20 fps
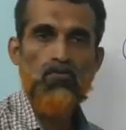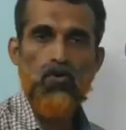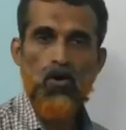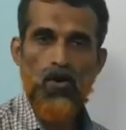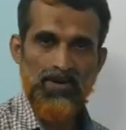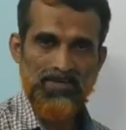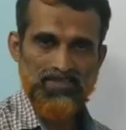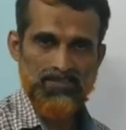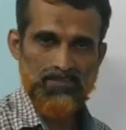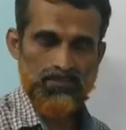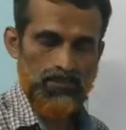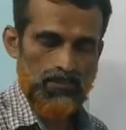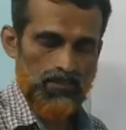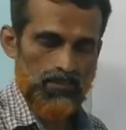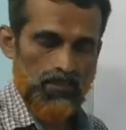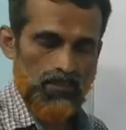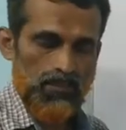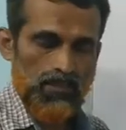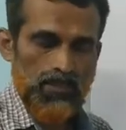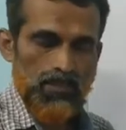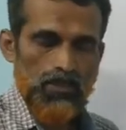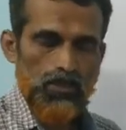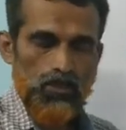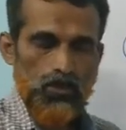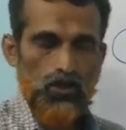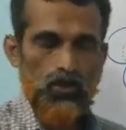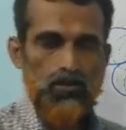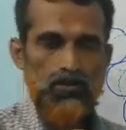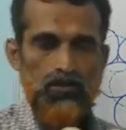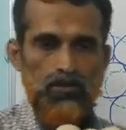voids. You
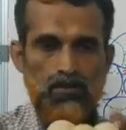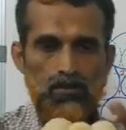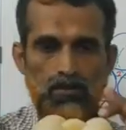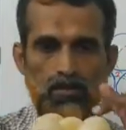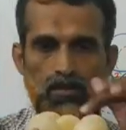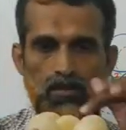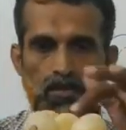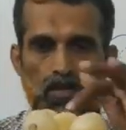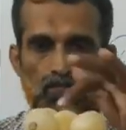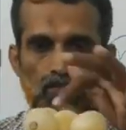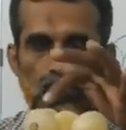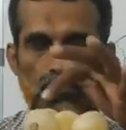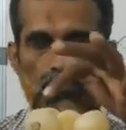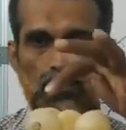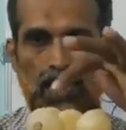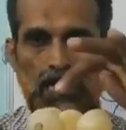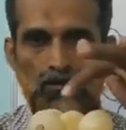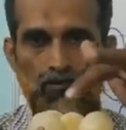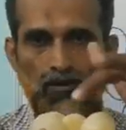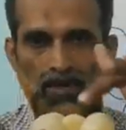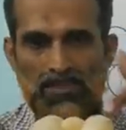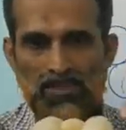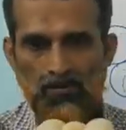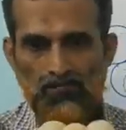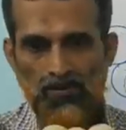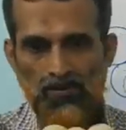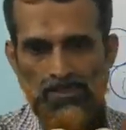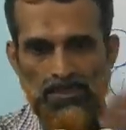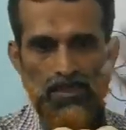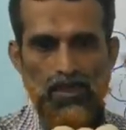know, if you calculate the
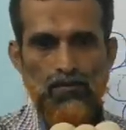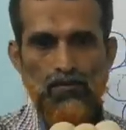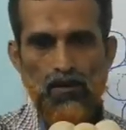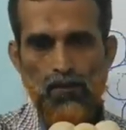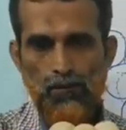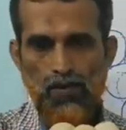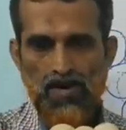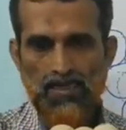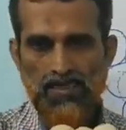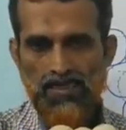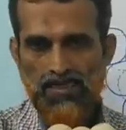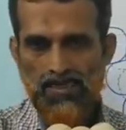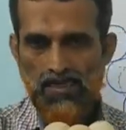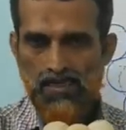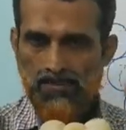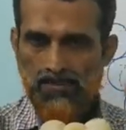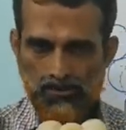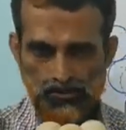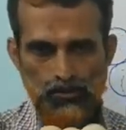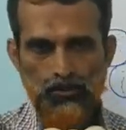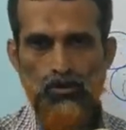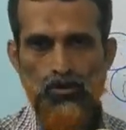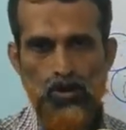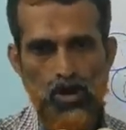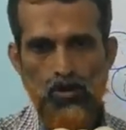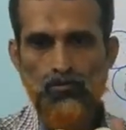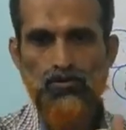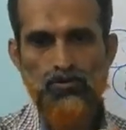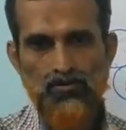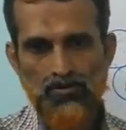effective number of particles, you know
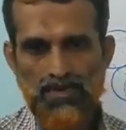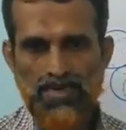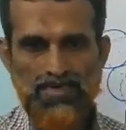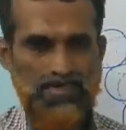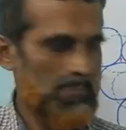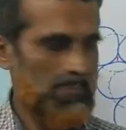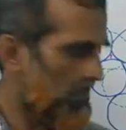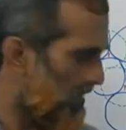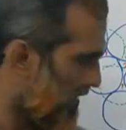how to get